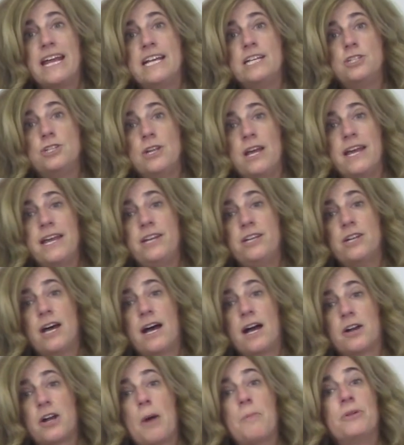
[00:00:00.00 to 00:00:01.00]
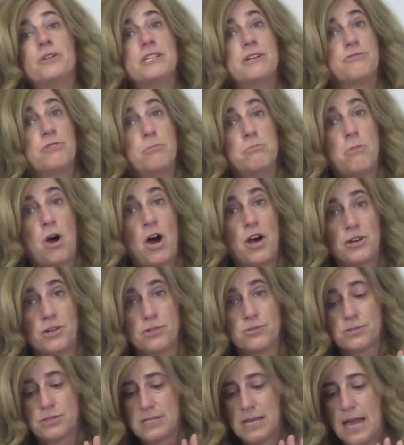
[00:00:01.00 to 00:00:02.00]
in, in a couple of different
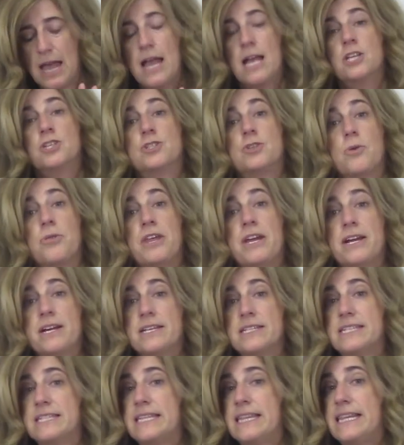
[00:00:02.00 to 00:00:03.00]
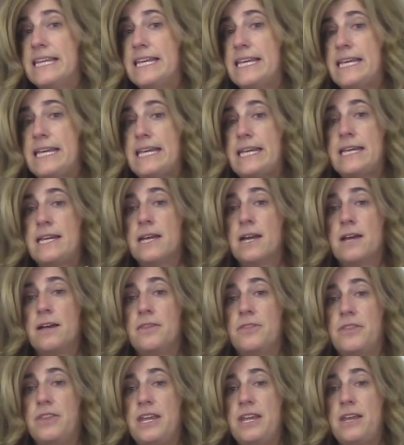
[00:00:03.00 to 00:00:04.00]
models. So there's the,
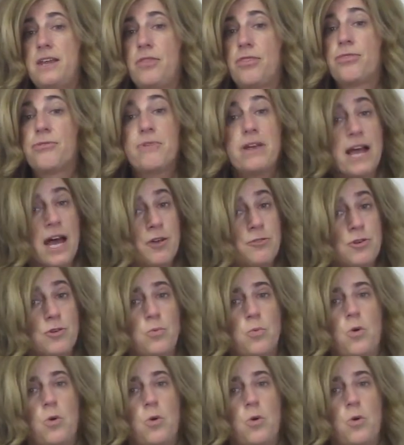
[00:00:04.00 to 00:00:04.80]
the three hundred